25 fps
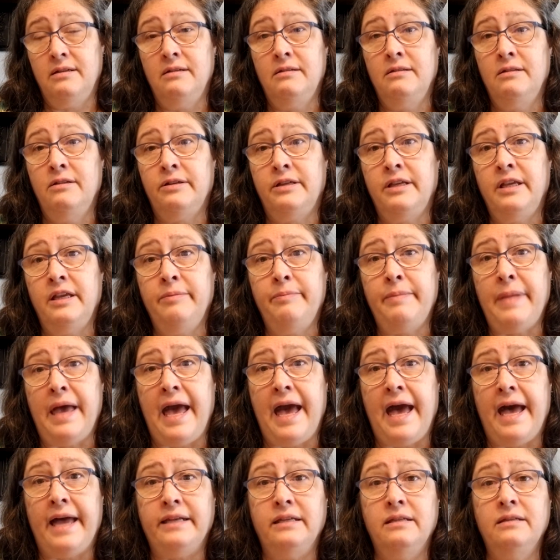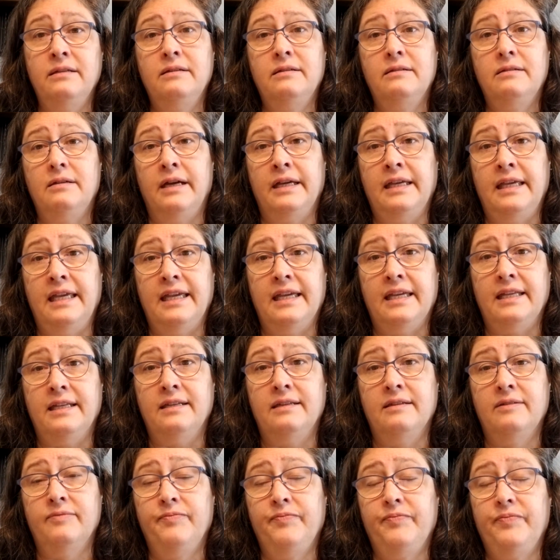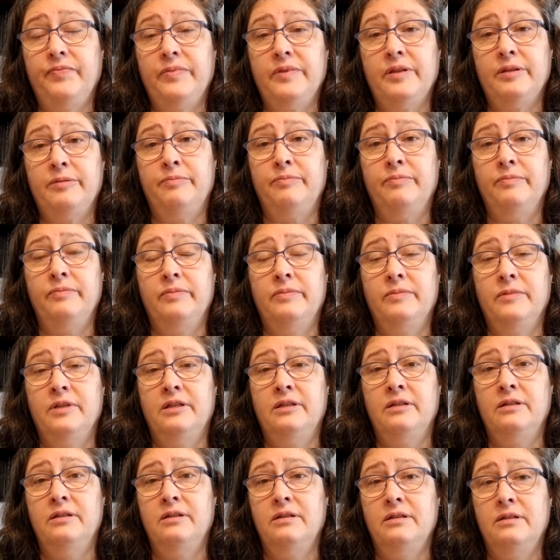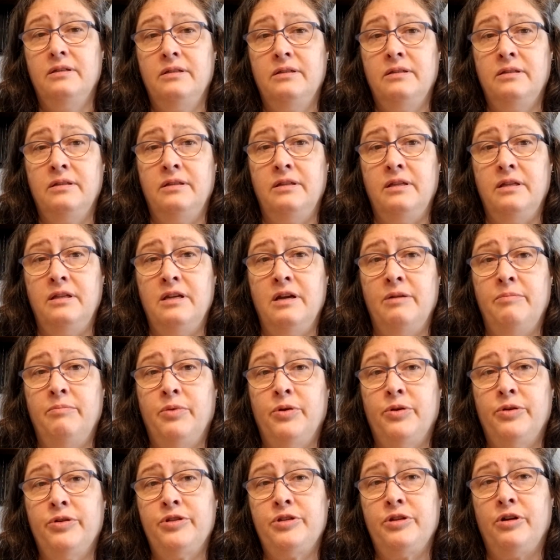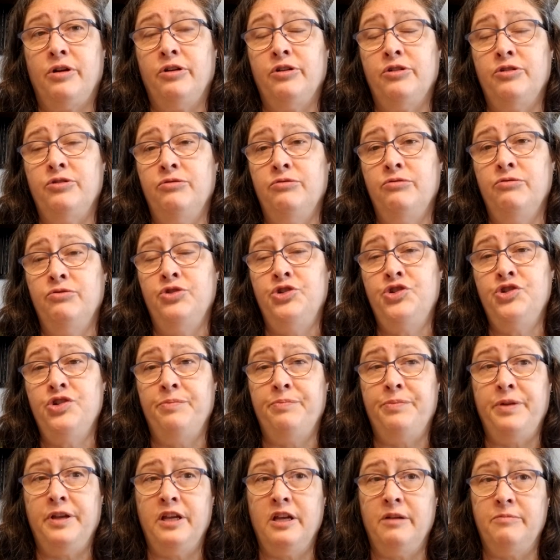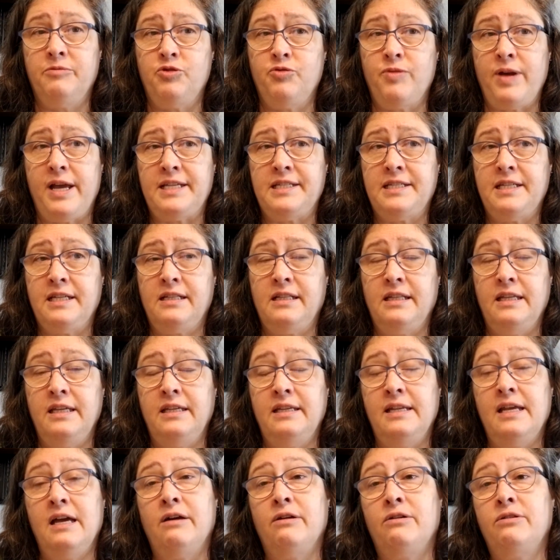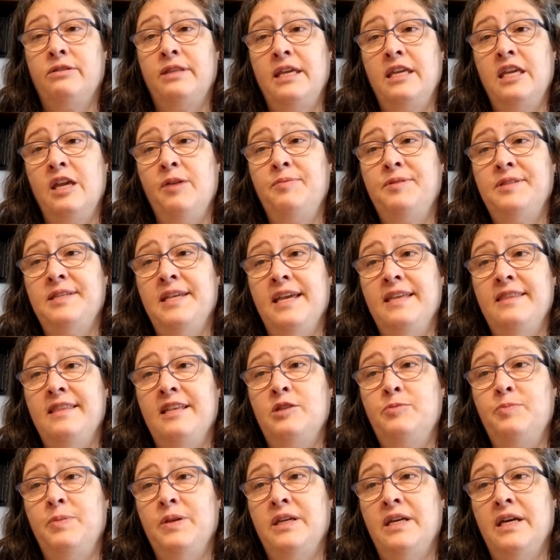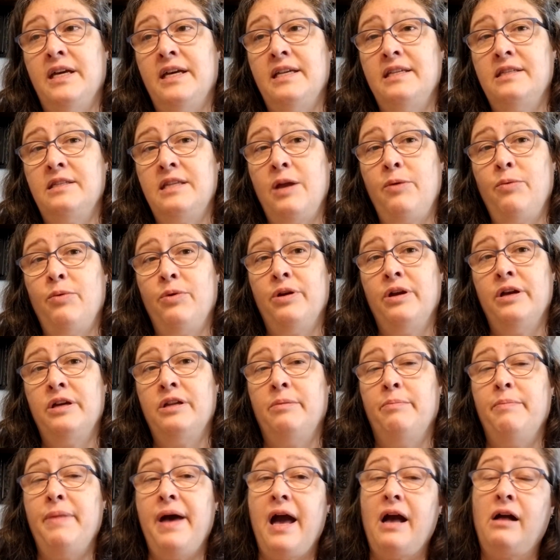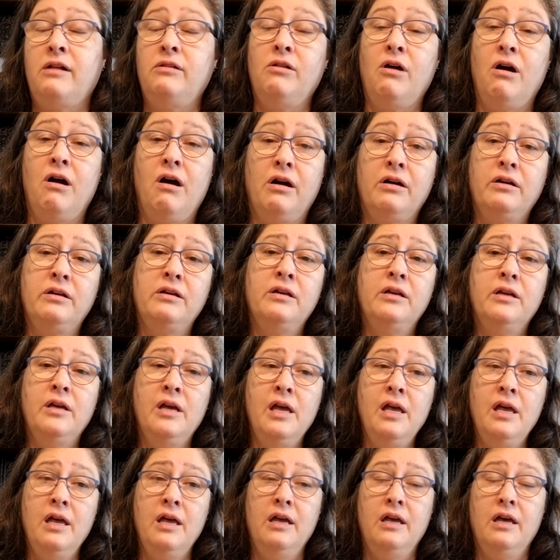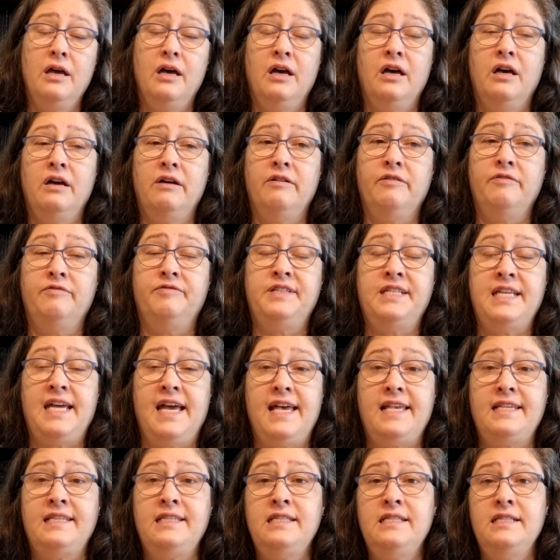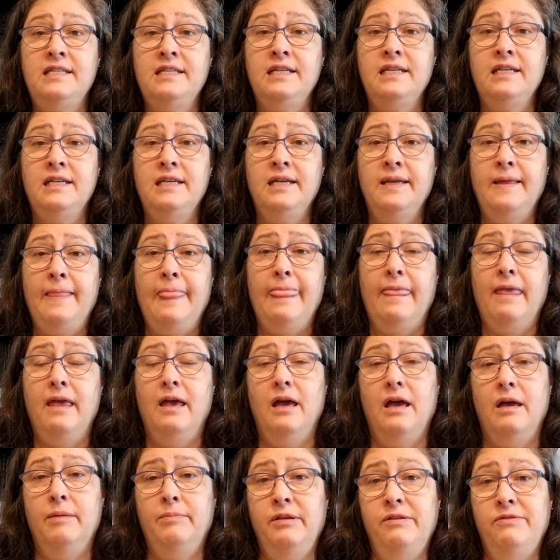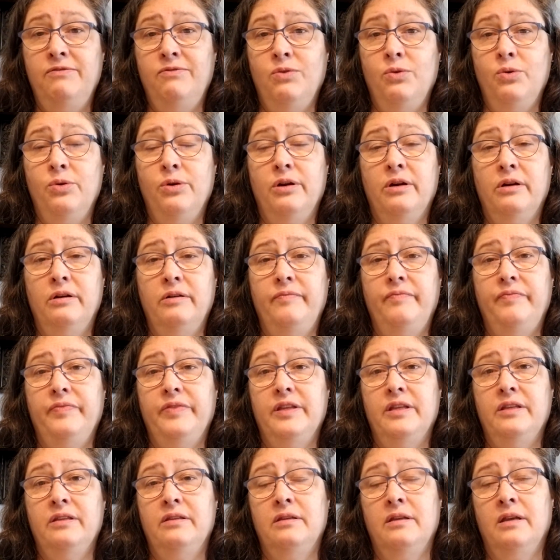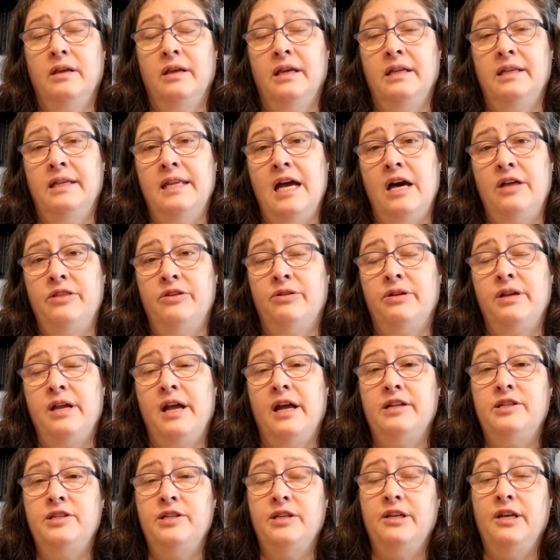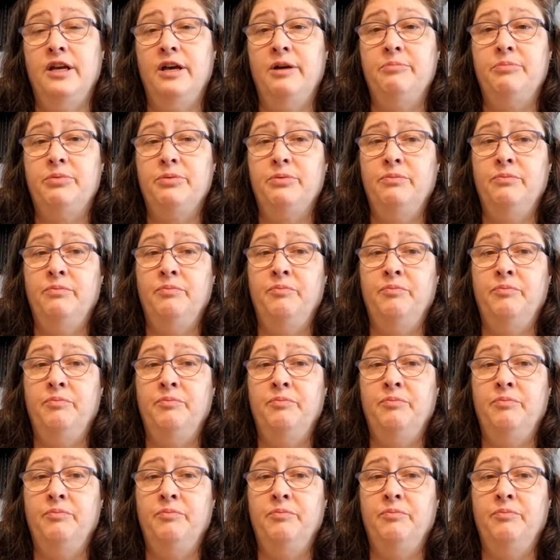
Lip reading: looking bad again. The numbers are jumping up drastically. Now, they keep saying that's because they were in a backlog of tests before, and now they're catching up.